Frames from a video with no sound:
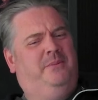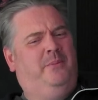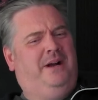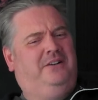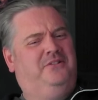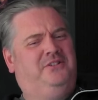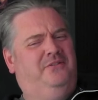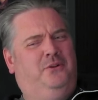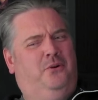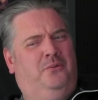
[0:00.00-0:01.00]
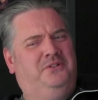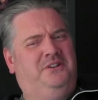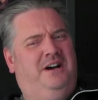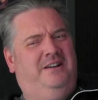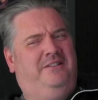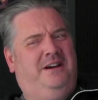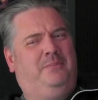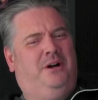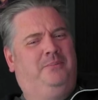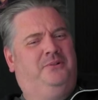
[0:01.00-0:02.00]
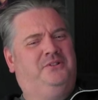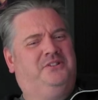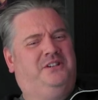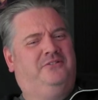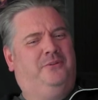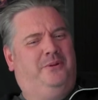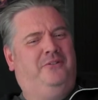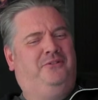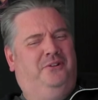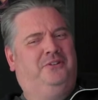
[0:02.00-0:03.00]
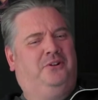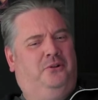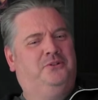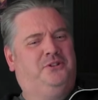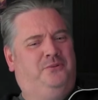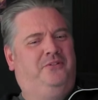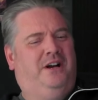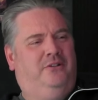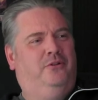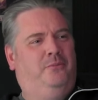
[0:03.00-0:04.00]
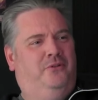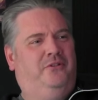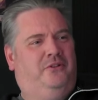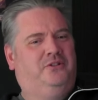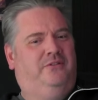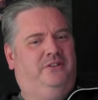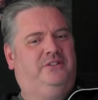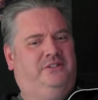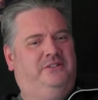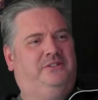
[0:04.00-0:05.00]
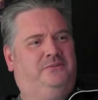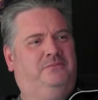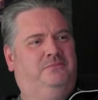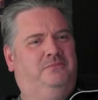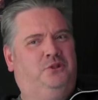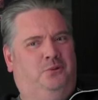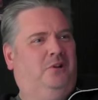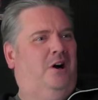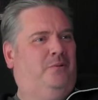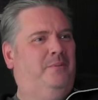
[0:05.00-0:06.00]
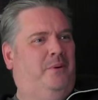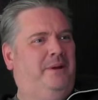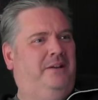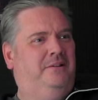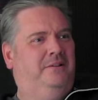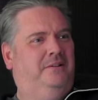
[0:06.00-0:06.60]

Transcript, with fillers: coming back to this, even though it was not that popular or successful. But I feel like the closest we've gotten to a movie version of this is Jude Law, Repo Men,